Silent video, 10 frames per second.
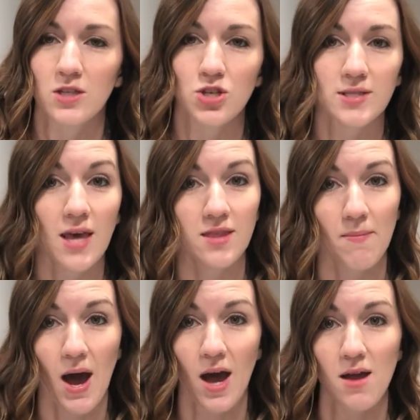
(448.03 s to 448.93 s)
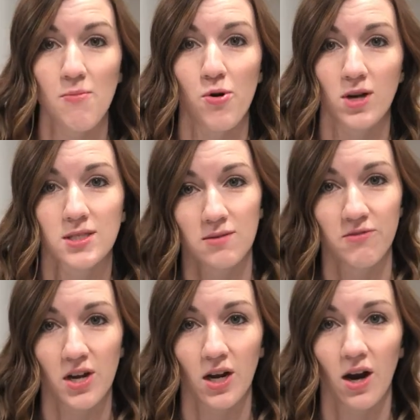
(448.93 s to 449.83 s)
just get them hot, pour in some
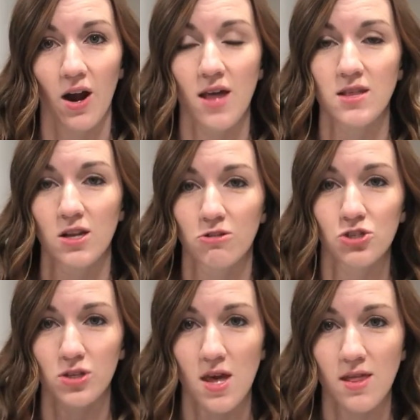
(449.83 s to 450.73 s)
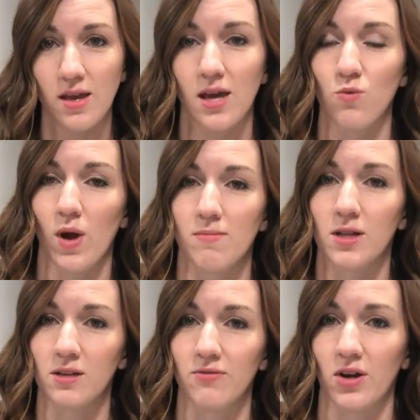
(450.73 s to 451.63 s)
vinegar, and then usually they can wipe
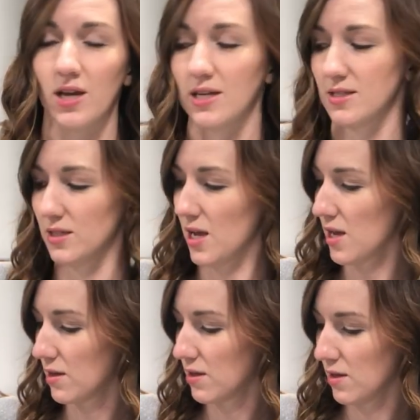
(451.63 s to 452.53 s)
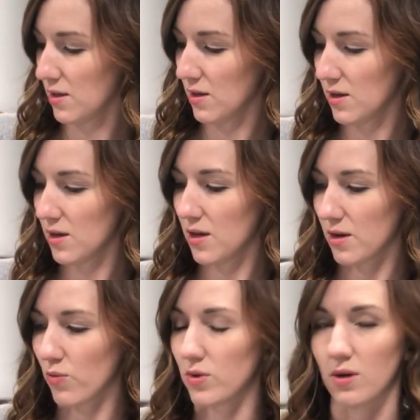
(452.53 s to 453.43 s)
clean very easily.
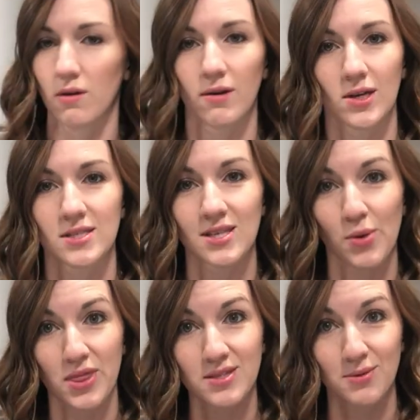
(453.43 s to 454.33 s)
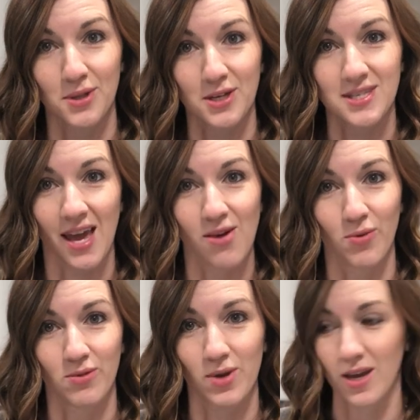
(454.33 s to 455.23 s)
We'll see what this one looks like
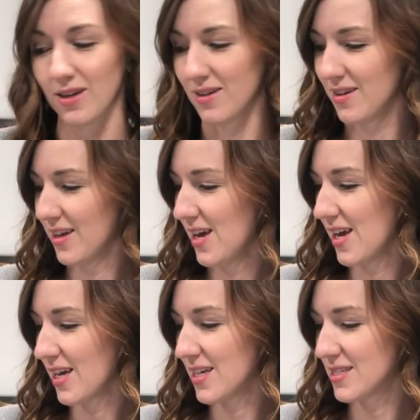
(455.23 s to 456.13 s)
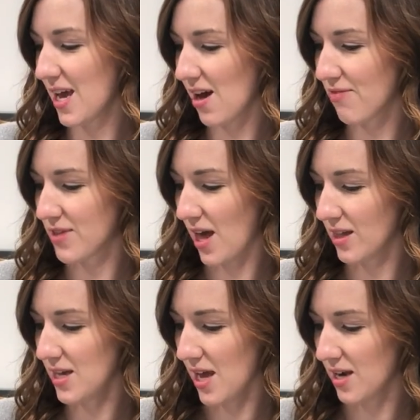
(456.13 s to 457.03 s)
when we can take off that
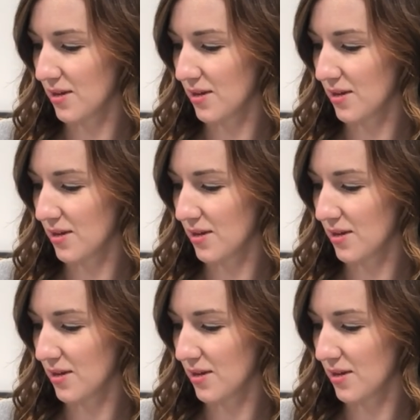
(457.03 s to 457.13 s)
lid.